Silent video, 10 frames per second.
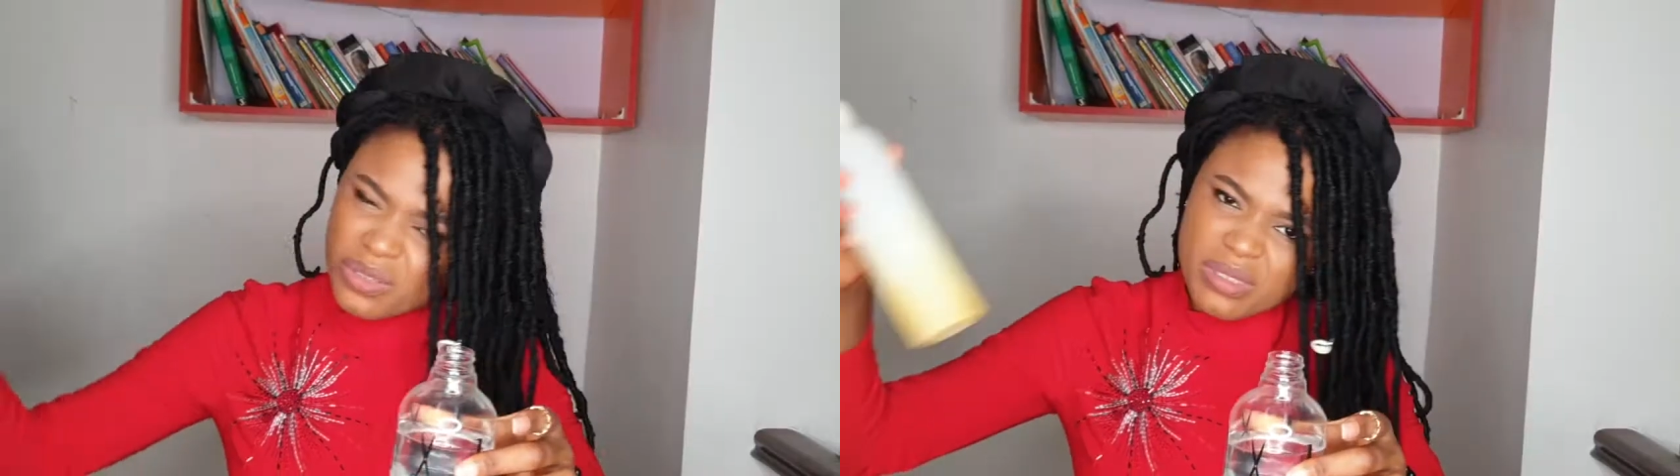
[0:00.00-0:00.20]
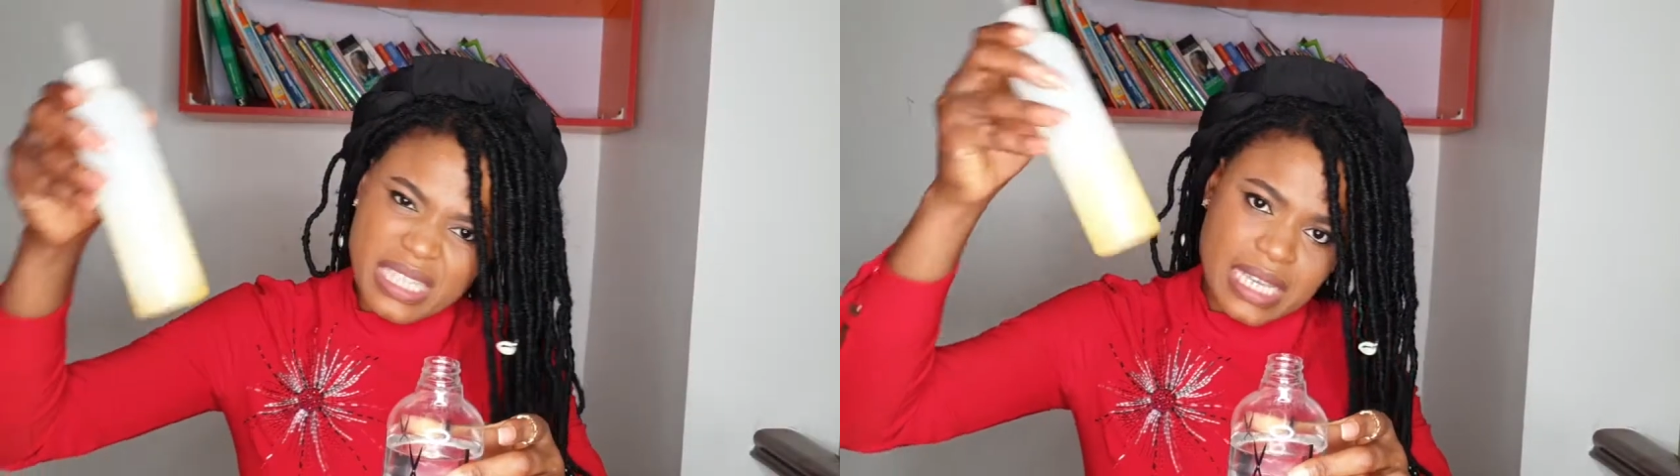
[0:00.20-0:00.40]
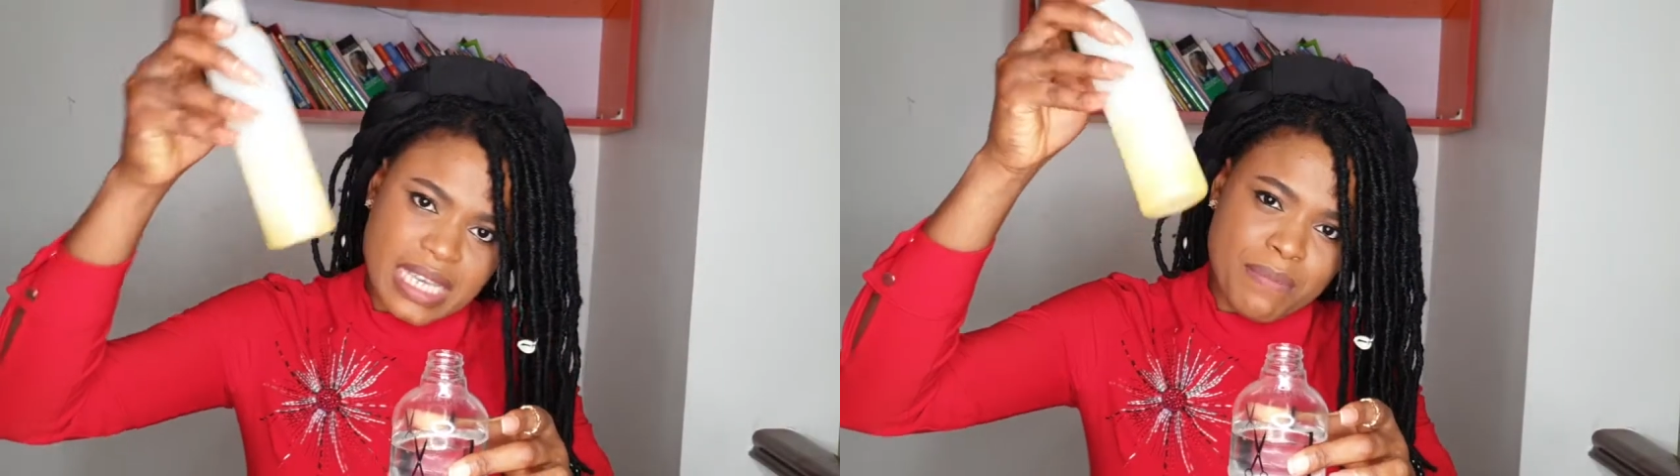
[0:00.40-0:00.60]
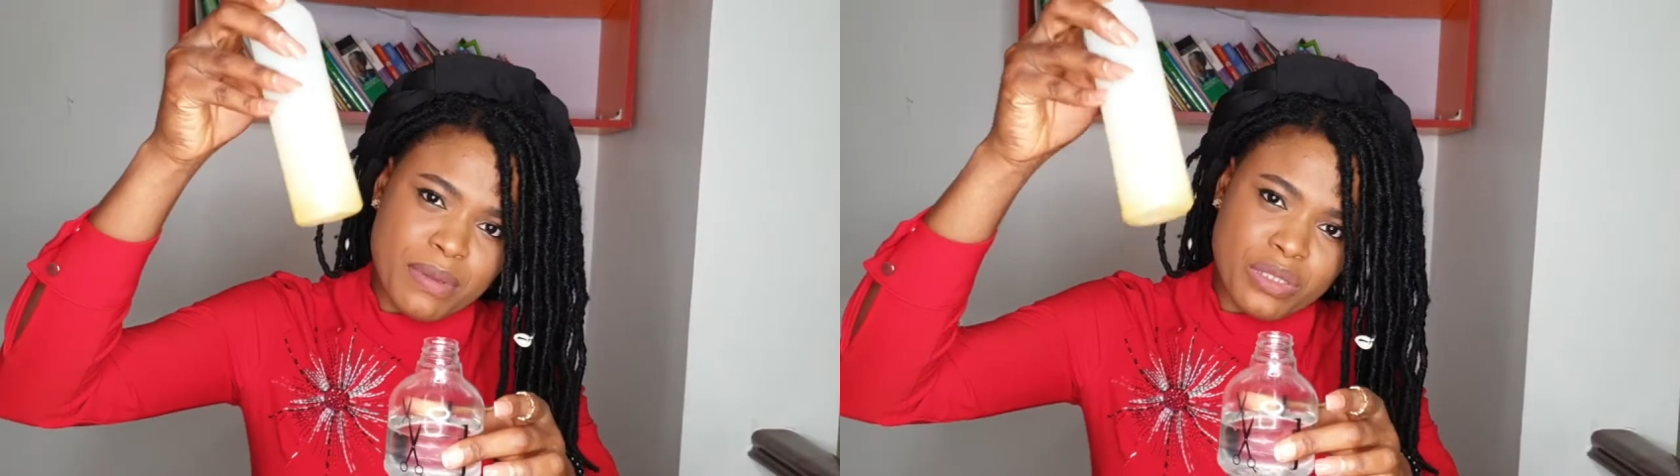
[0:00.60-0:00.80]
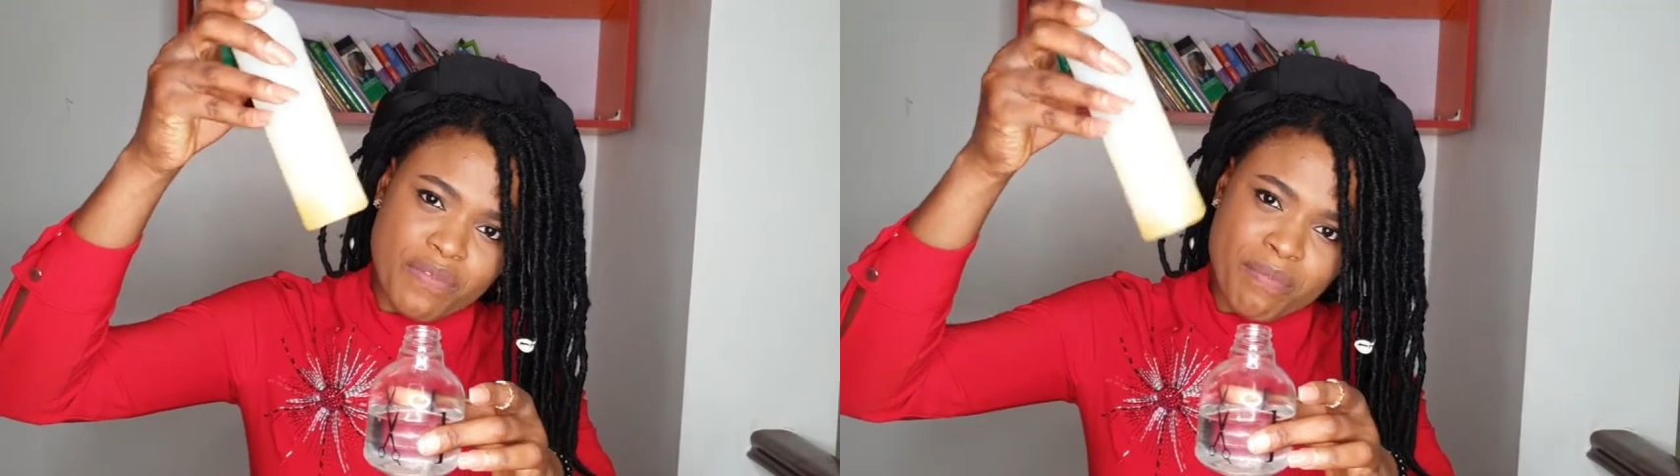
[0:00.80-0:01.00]
going to take a
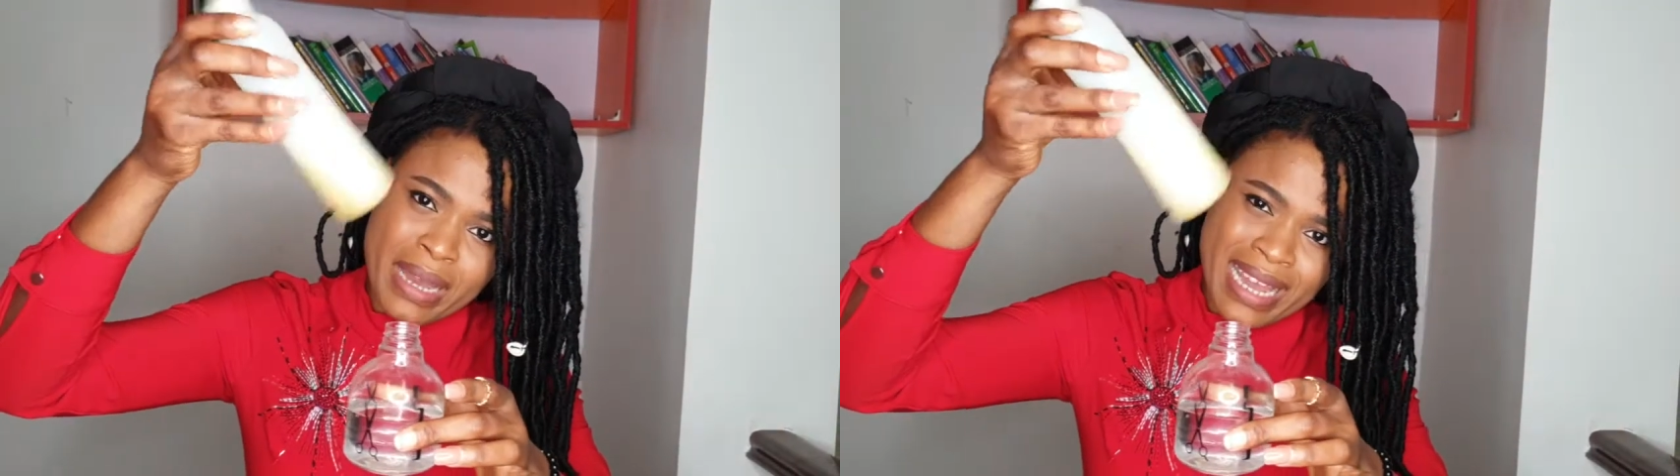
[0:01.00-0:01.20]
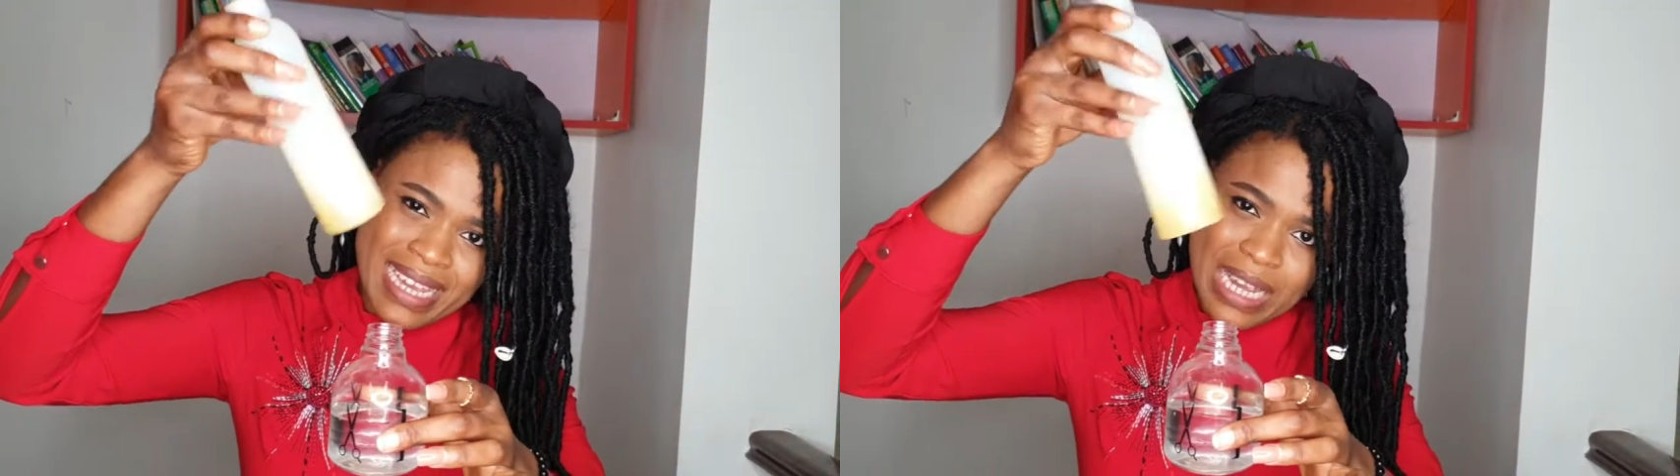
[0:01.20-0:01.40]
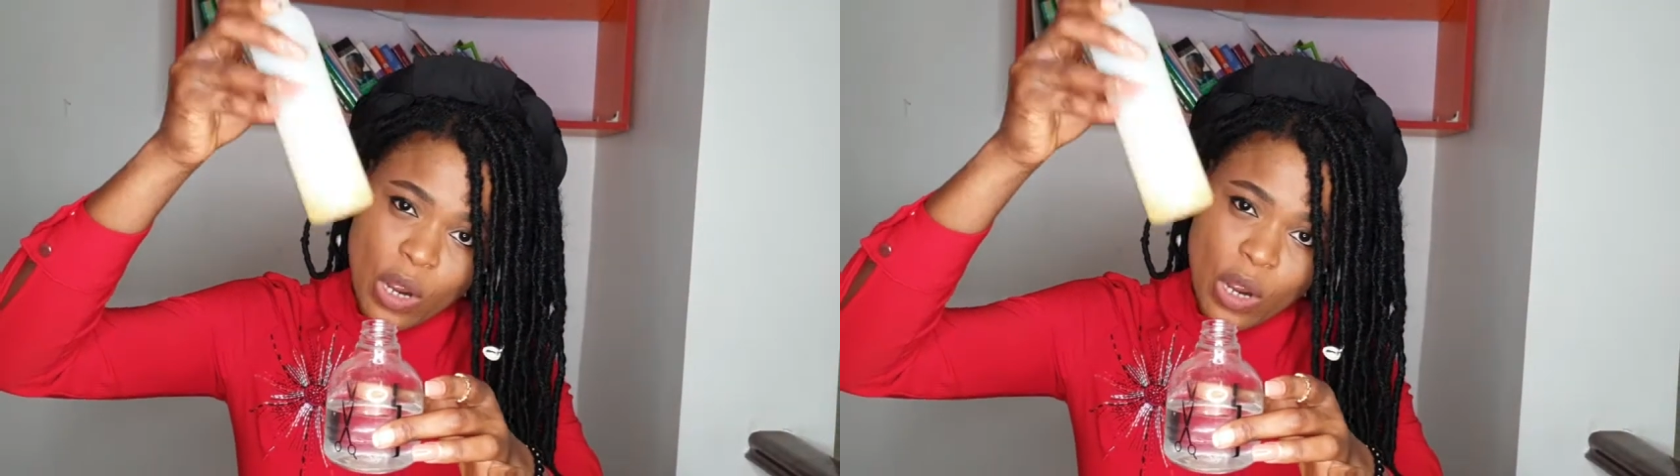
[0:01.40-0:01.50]
bit of my